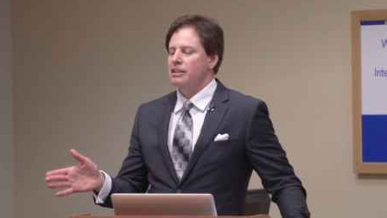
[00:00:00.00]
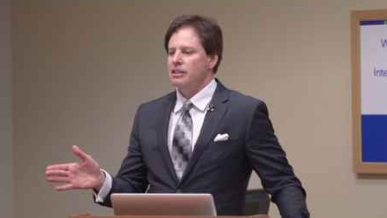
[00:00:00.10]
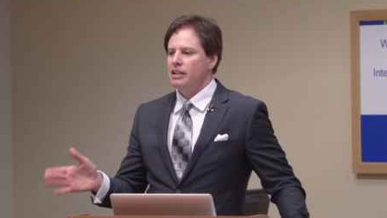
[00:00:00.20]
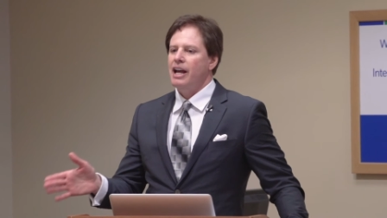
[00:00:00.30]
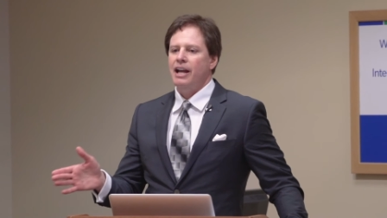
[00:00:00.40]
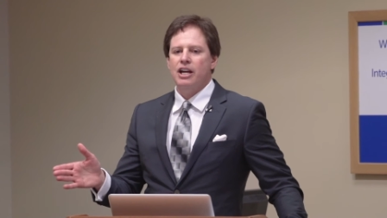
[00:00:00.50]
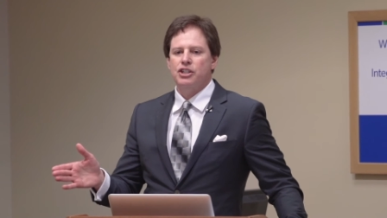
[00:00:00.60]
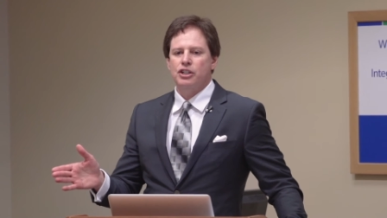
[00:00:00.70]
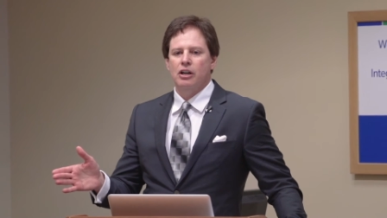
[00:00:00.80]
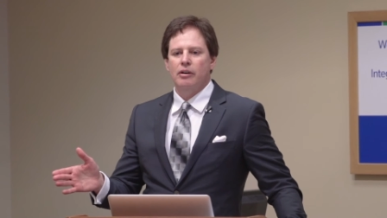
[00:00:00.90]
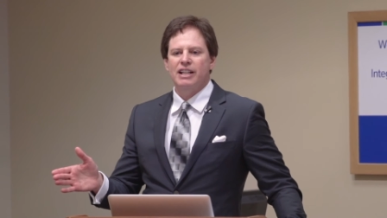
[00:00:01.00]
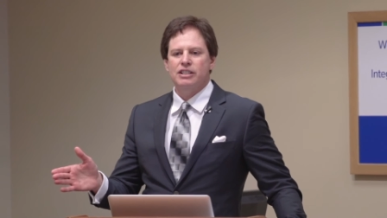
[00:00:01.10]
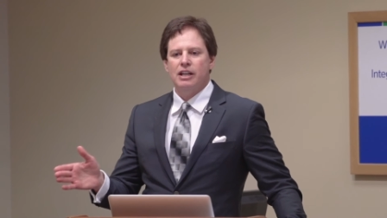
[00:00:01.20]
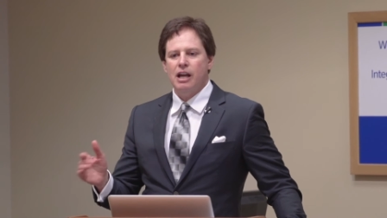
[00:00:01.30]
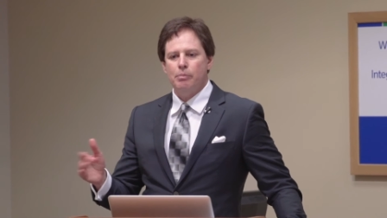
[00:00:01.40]
And today, as you know,
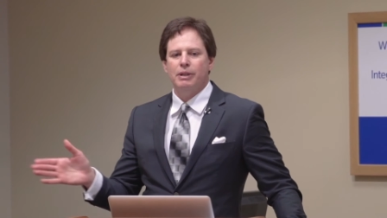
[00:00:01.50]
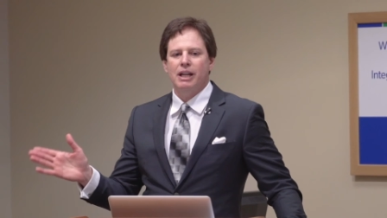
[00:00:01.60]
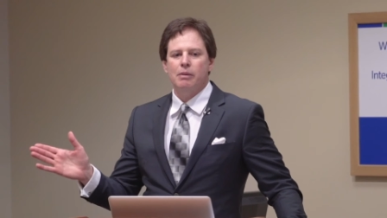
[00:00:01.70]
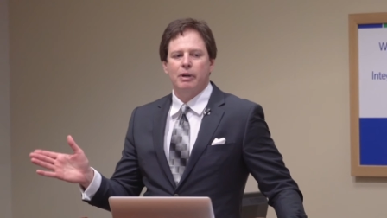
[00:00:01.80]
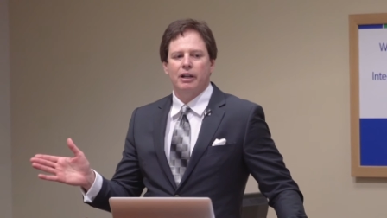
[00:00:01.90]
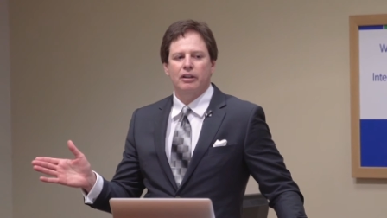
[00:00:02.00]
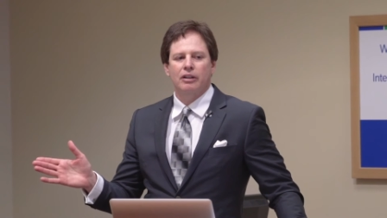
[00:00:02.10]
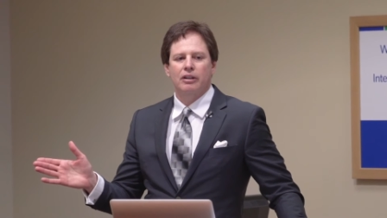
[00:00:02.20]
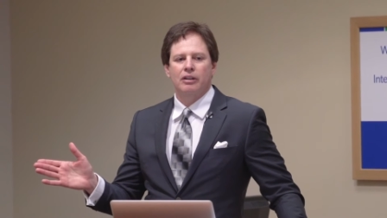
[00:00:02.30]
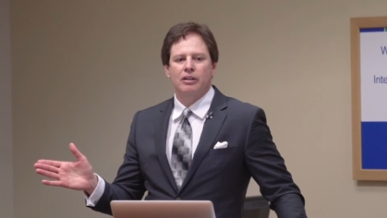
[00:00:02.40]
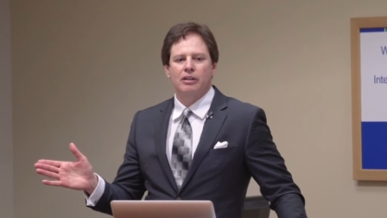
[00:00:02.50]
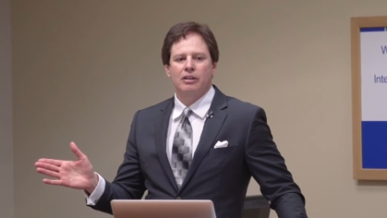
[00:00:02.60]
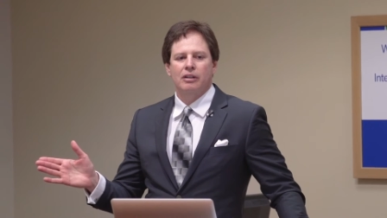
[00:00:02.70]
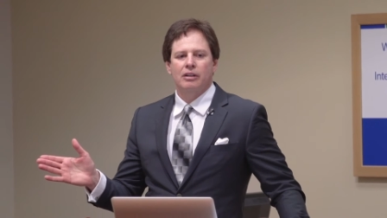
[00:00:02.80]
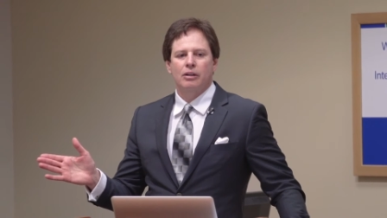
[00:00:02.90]
it's an epidemic
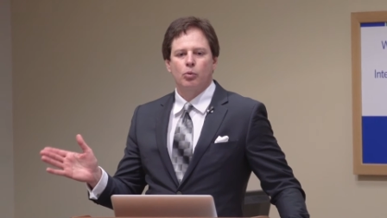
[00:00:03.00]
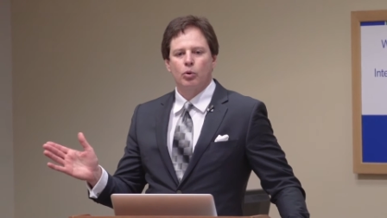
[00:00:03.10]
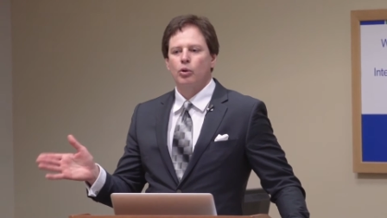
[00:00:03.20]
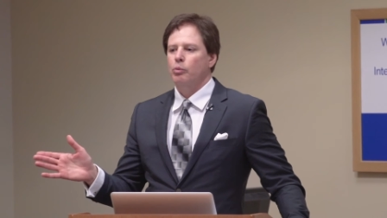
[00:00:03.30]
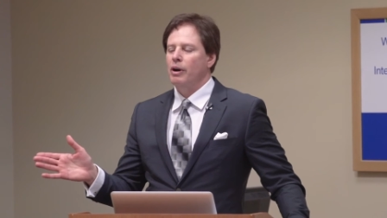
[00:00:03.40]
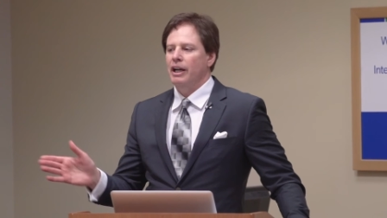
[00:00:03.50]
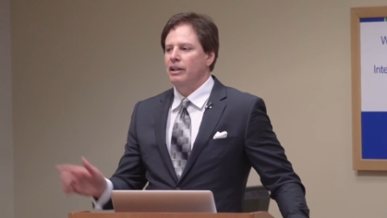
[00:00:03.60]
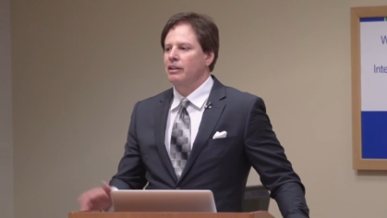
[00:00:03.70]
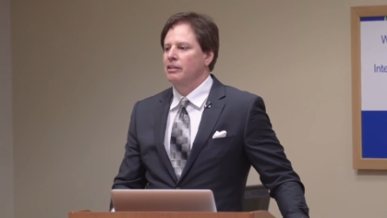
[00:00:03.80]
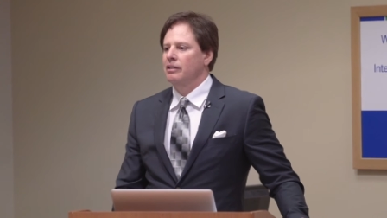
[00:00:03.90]
worldwide.